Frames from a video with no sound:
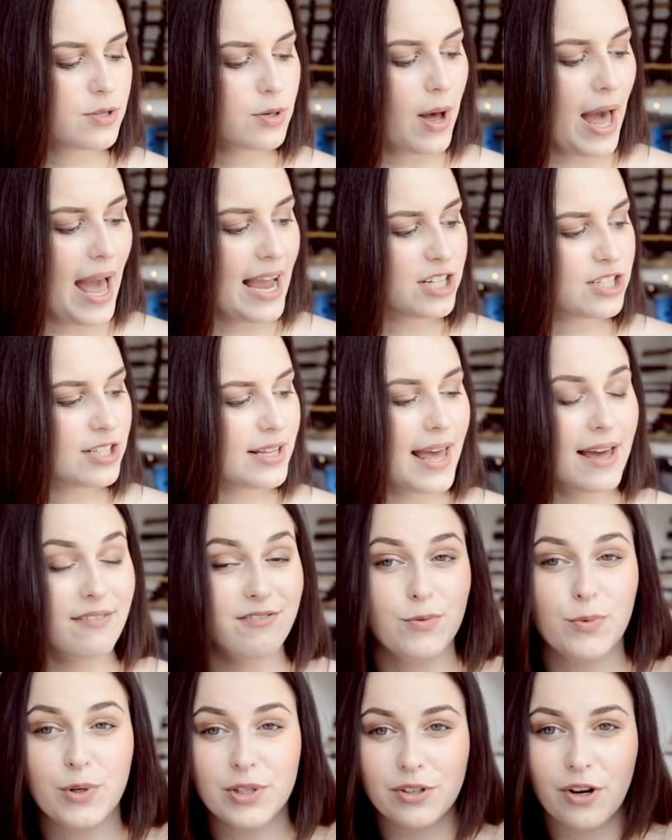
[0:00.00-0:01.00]
So actually
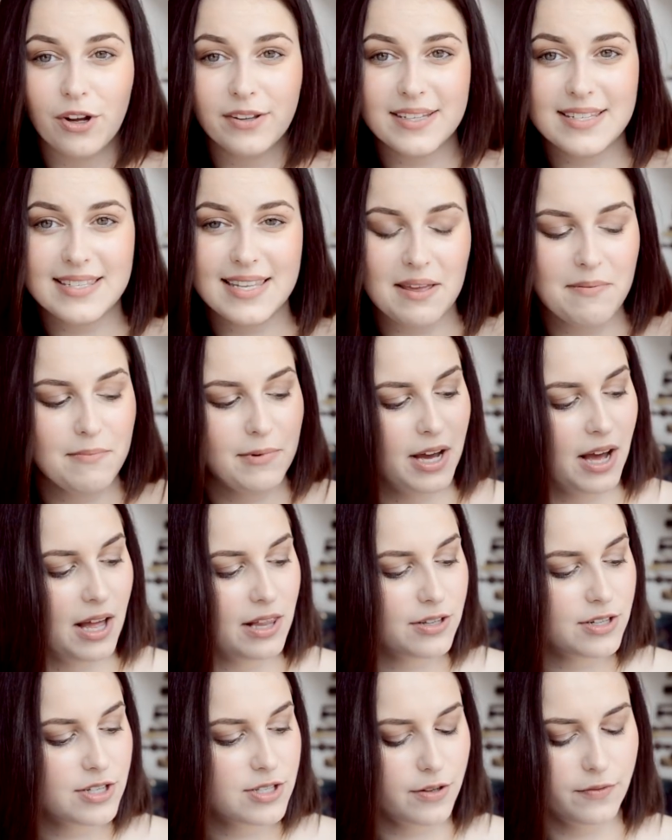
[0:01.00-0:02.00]
everyone got the same
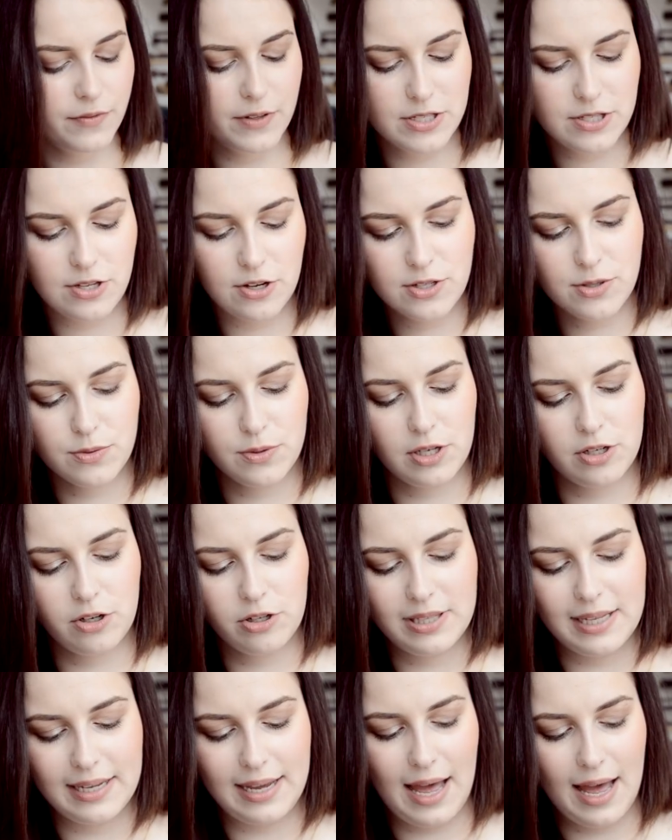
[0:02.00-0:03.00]
colors of the socks, so they're
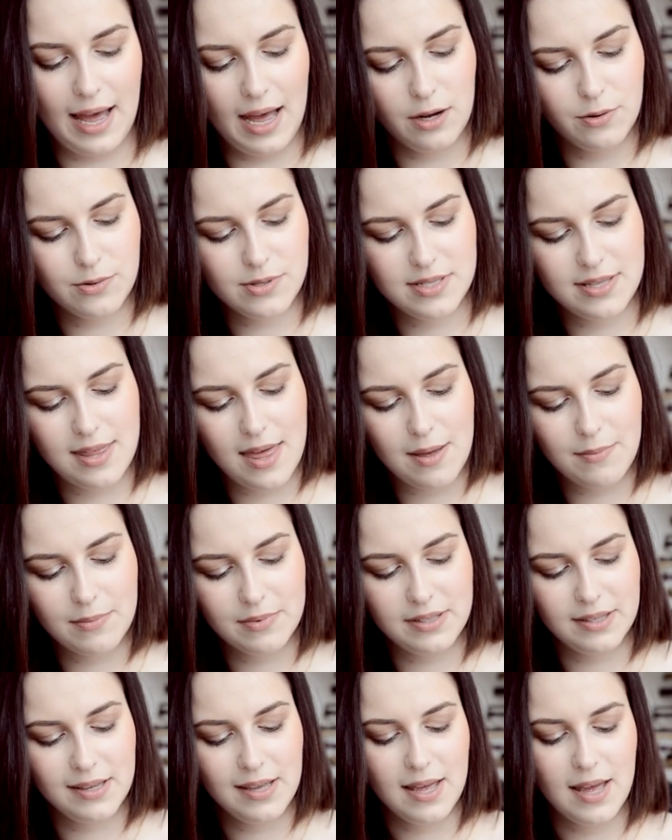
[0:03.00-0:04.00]
not like house
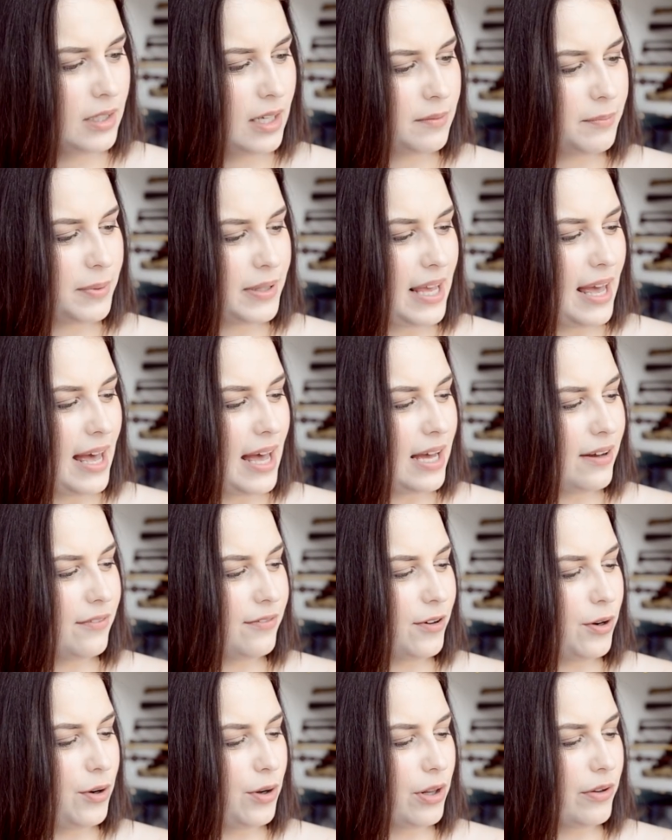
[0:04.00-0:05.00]
themed, but they
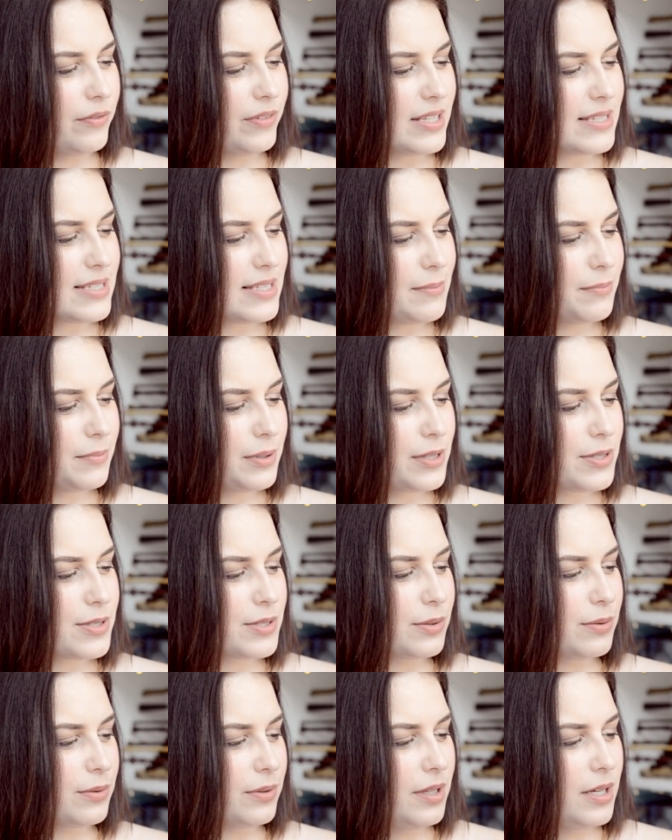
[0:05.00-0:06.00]
have all of the symbols.
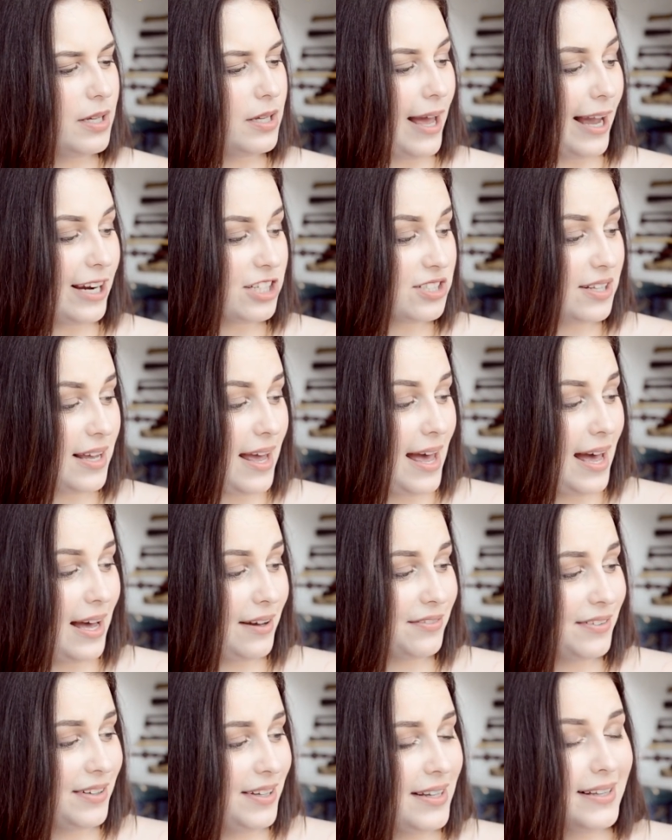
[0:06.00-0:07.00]
So actually
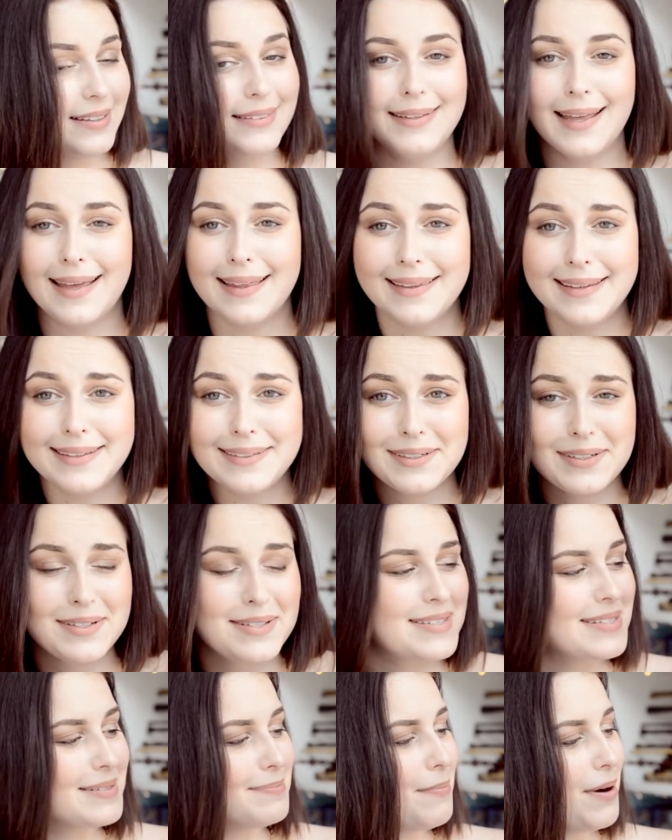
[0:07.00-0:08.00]
have Death
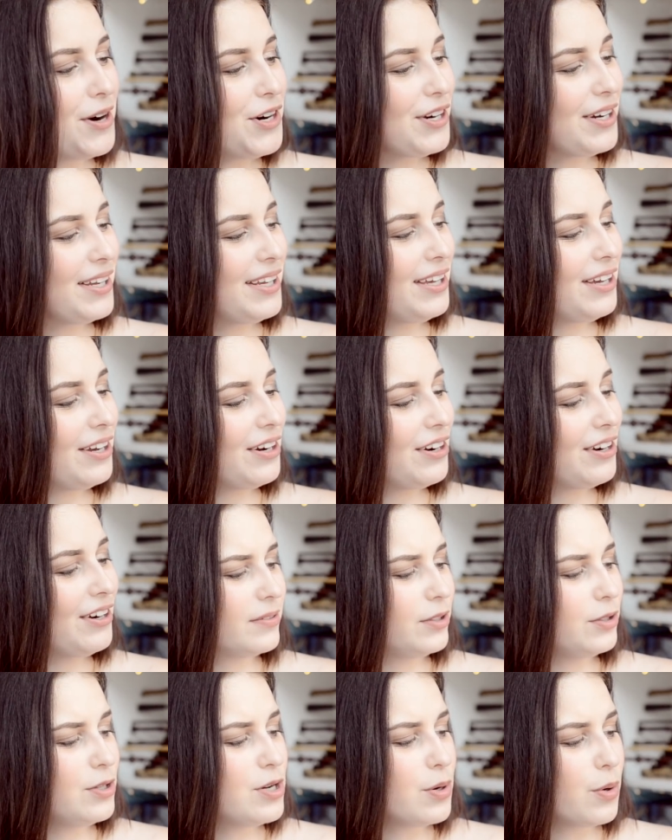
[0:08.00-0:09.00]
Eater's mark here,
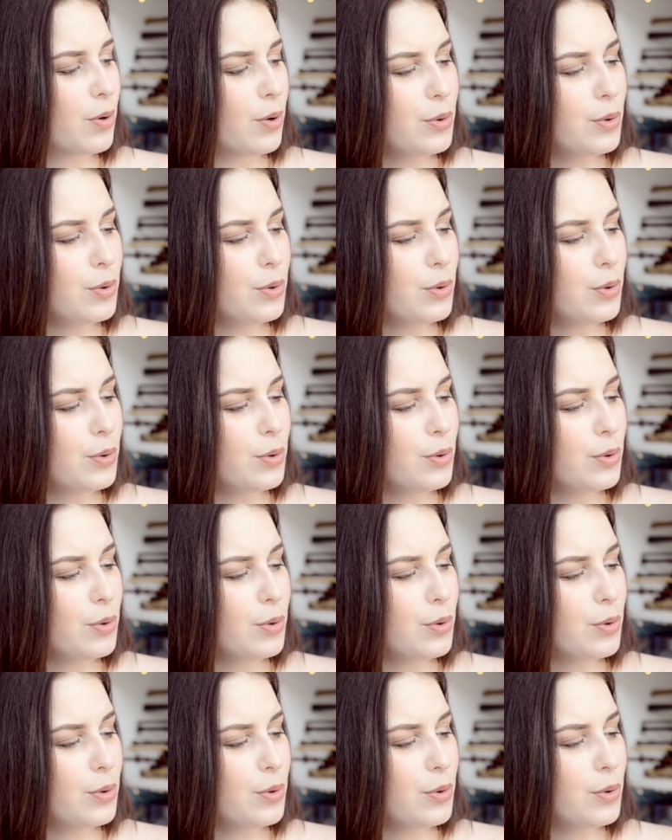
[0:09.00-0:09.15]
you know